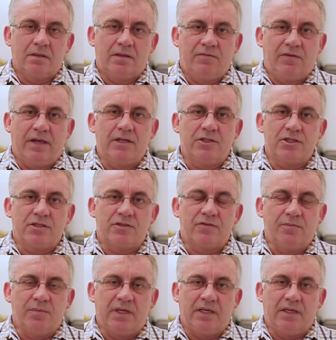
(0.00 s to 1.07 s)
The advantages
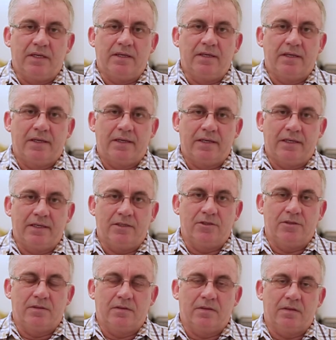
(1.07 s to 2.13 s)
for me
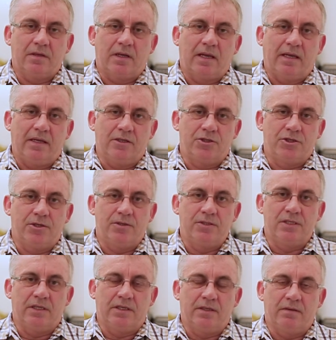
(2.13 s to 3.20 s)
in
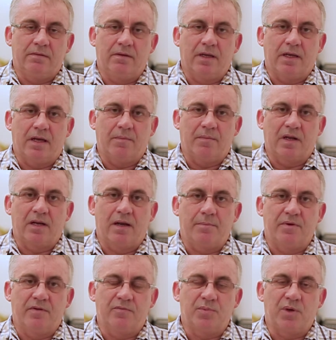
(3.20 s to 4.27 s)
choosing the
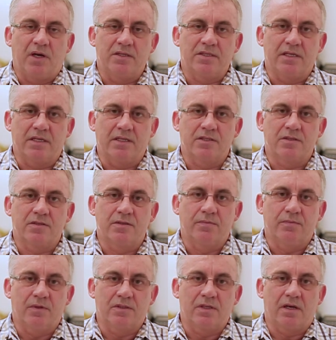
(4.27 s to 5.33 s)
collaborative process
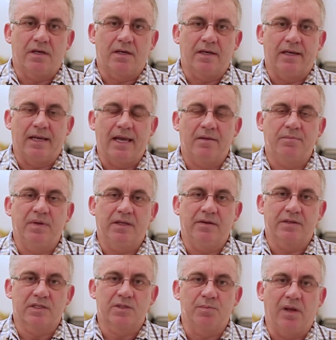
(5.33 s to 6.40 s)
was that it allowed me
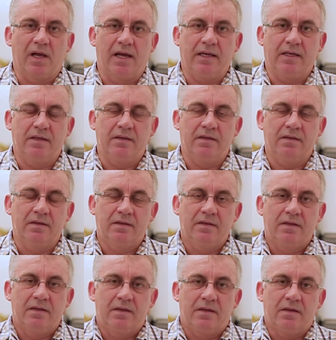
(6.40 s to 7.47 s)
to explain
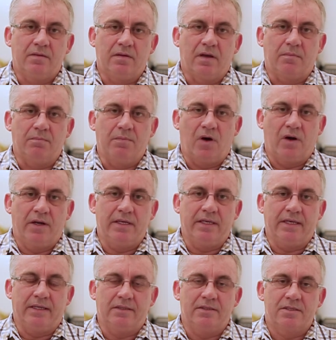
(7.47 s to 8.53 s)
my
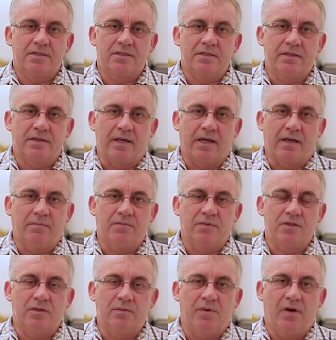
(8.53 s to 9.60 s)
needs
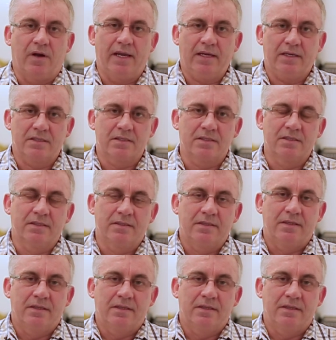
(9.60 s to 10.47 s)
to my ex